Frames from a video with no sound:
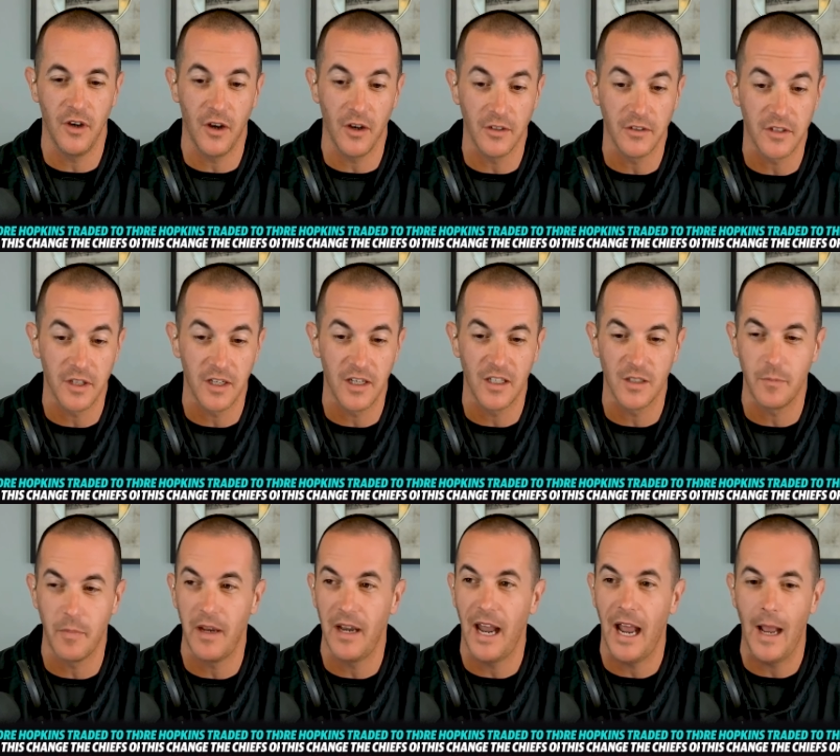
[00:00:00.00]
yards. It
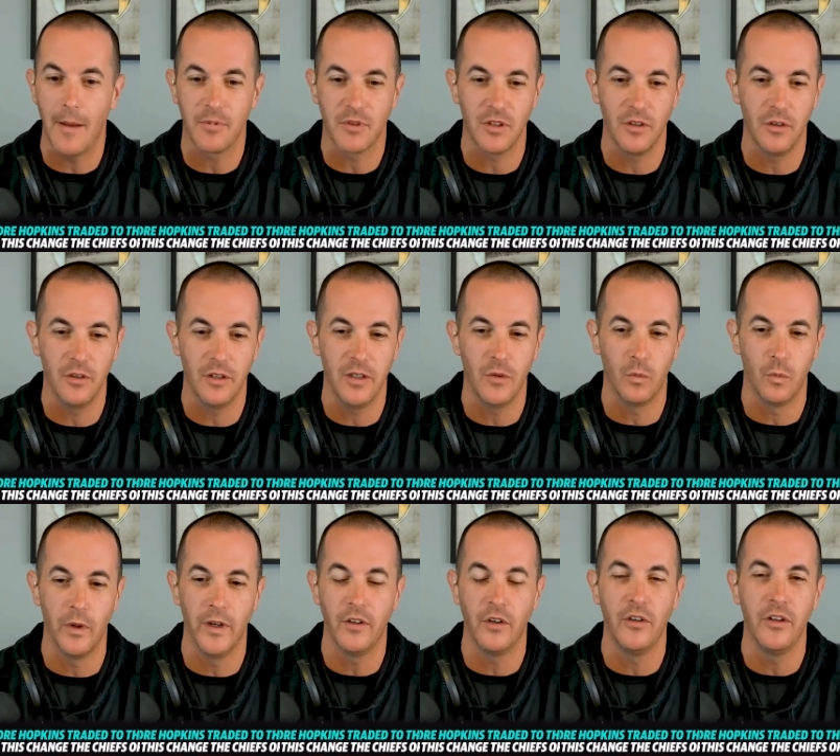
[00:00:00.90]
has been absolutely
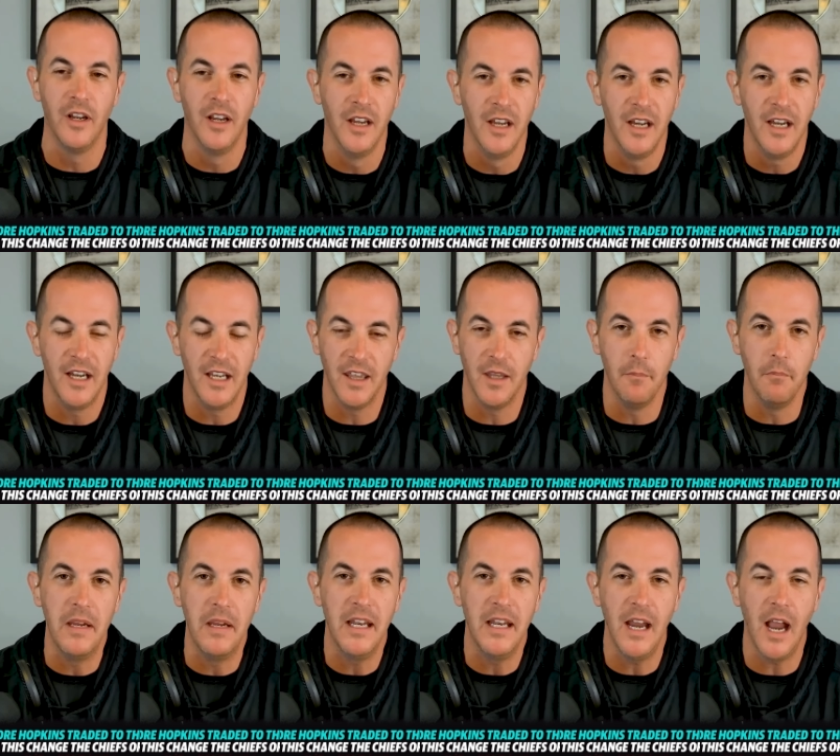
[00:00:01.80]
riddled in the
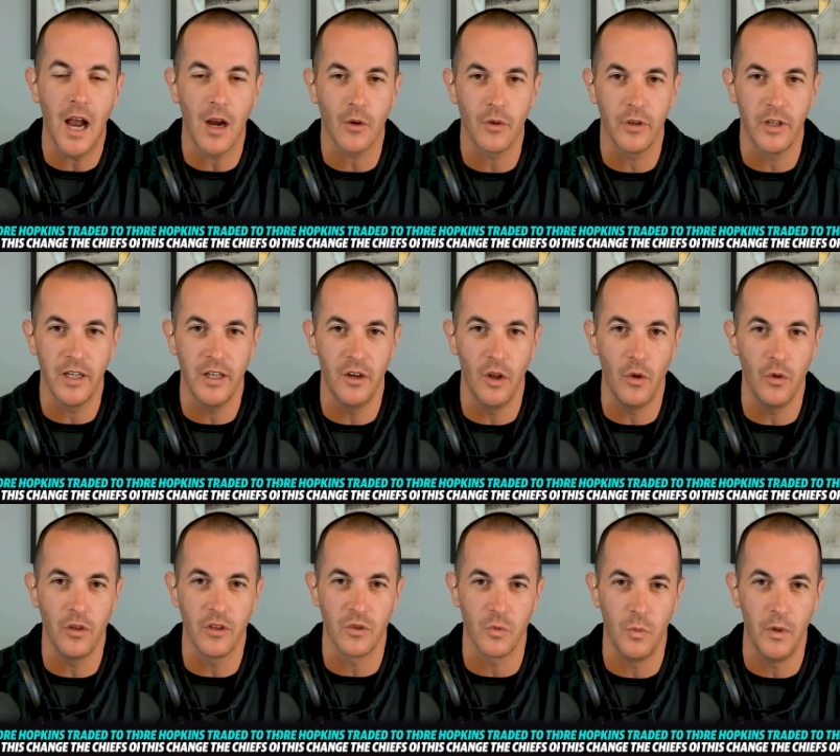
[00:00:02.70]
mediocrity
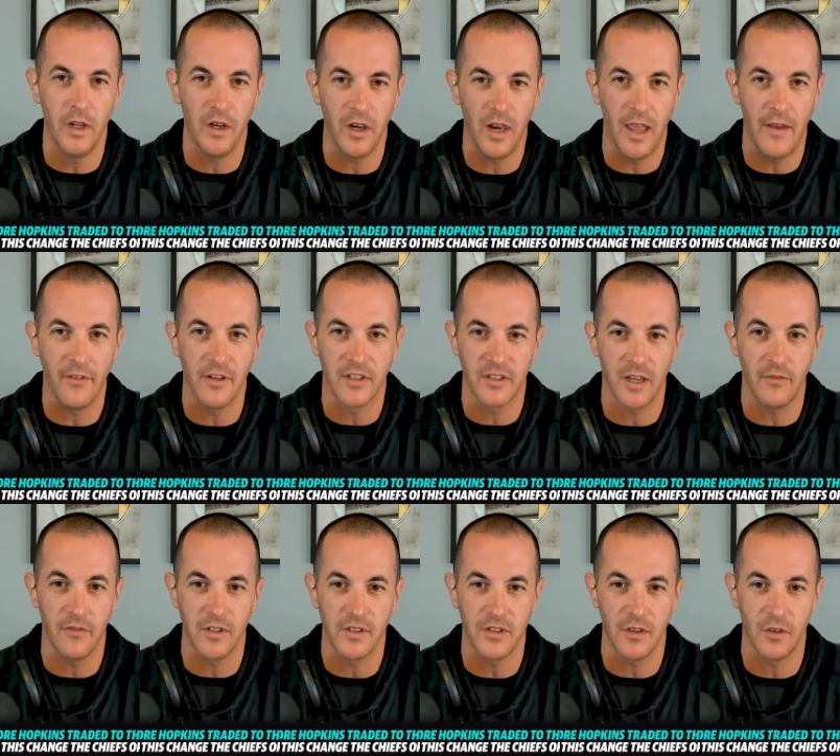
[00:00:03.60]
known as Will Levis
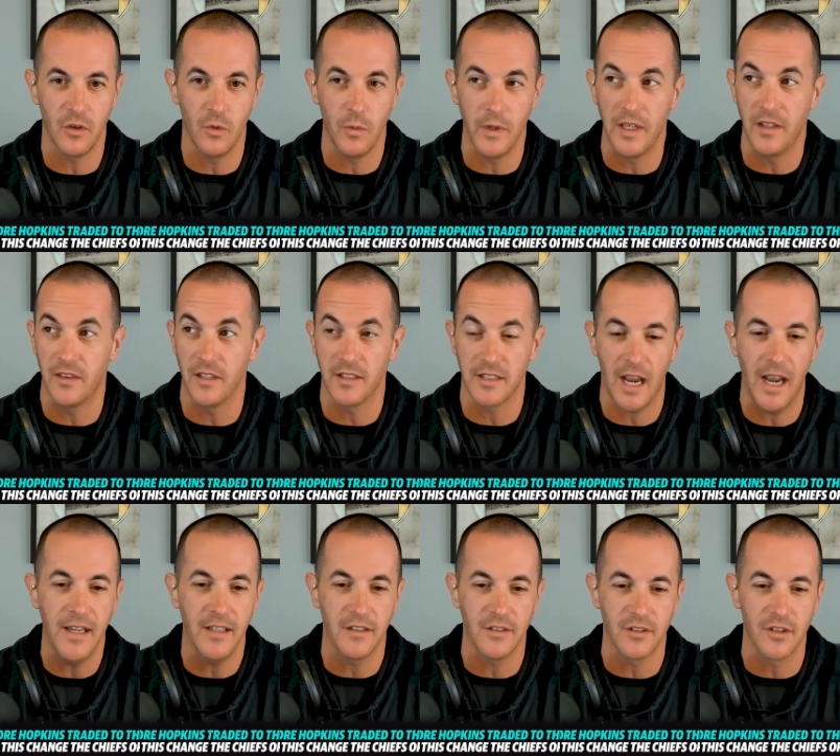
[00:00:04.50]
every single week. The
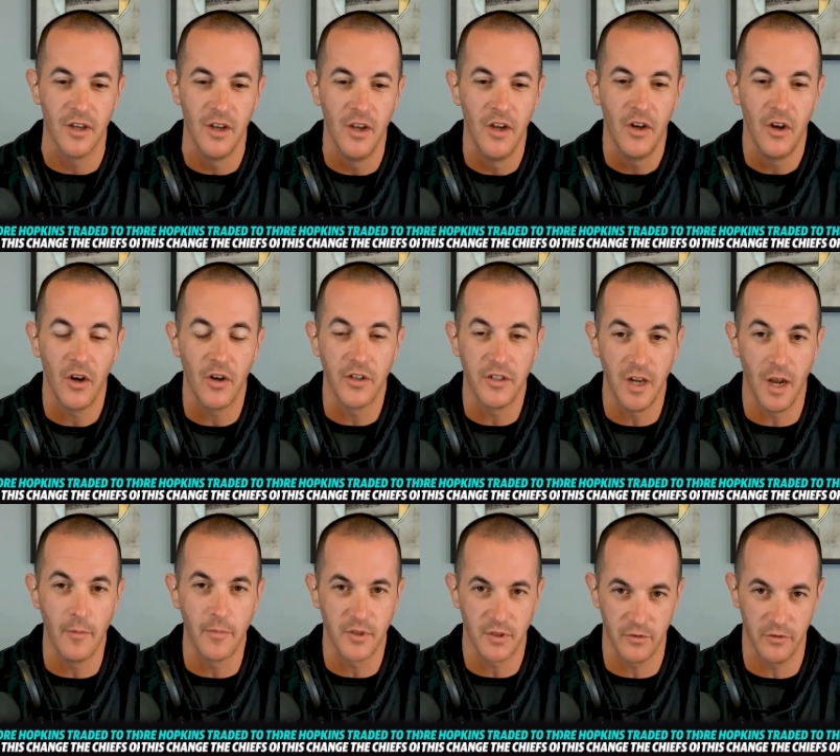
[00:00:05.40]
Titans are
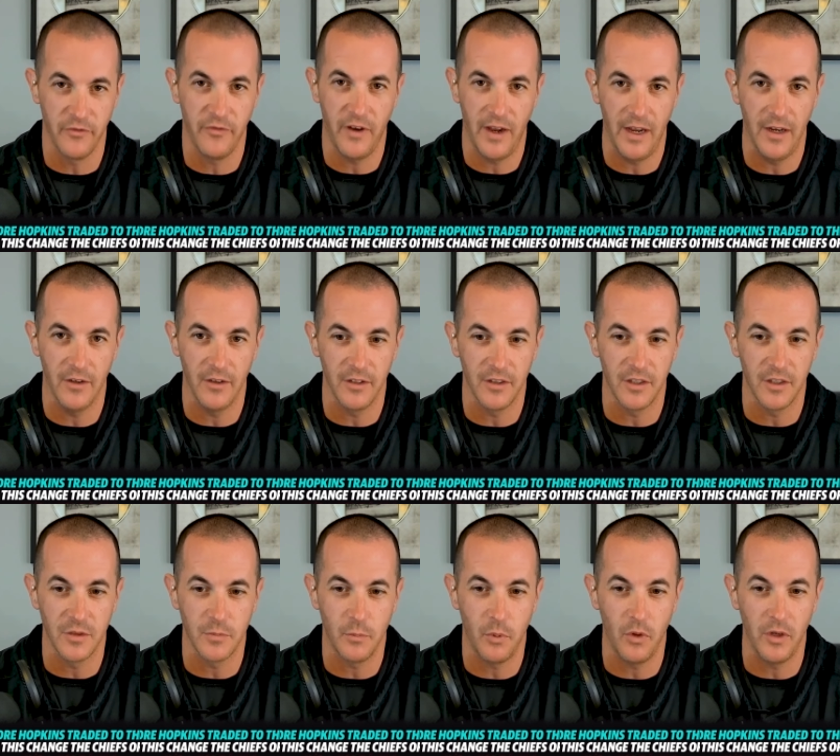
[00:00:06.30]
dumpster fire at
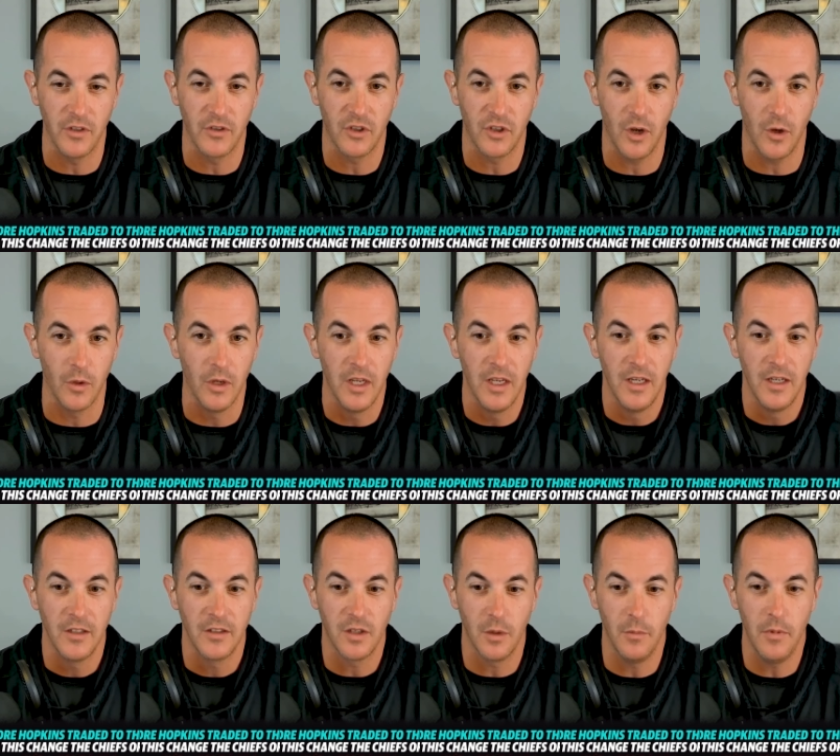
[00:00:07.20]
this point. So
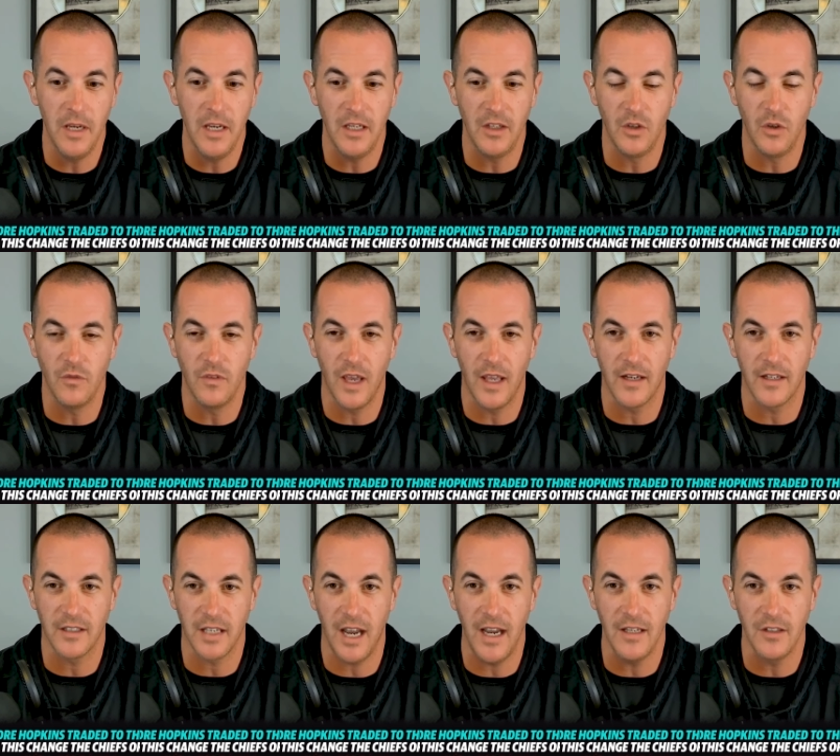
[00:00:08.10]
to me, you've got
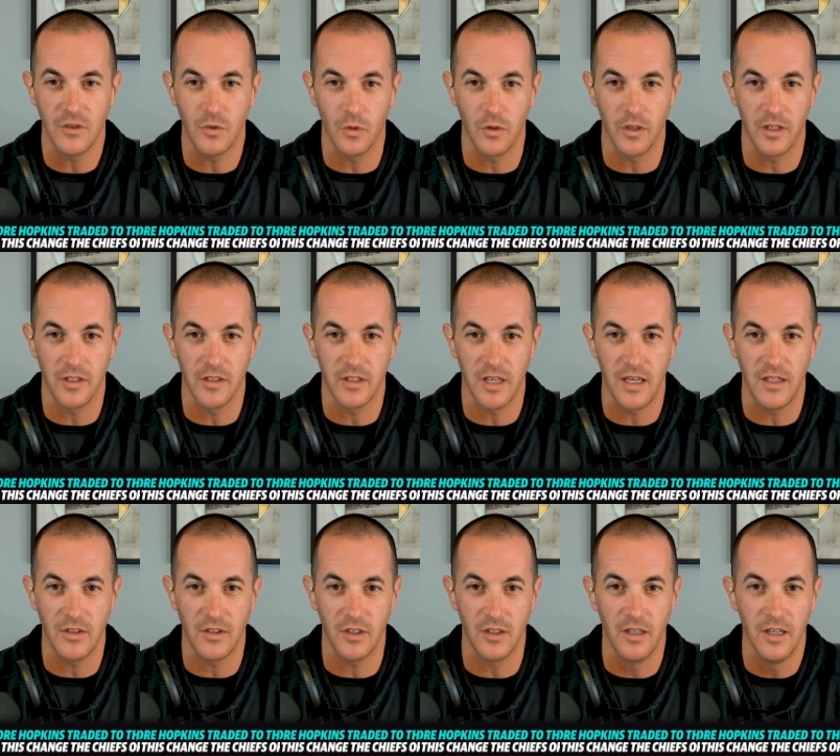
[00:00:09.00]
a Titans
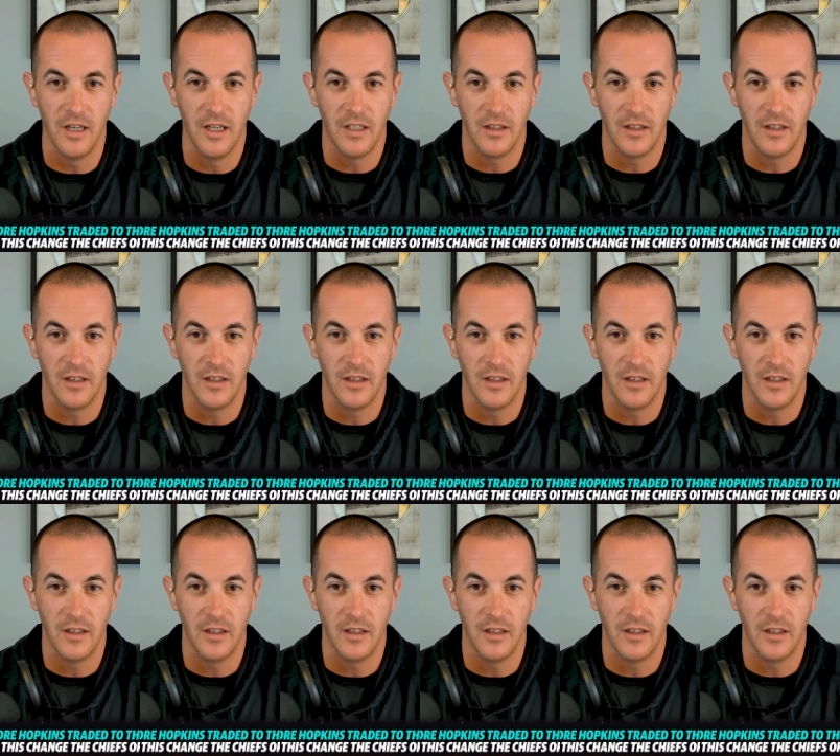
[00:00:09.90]
organization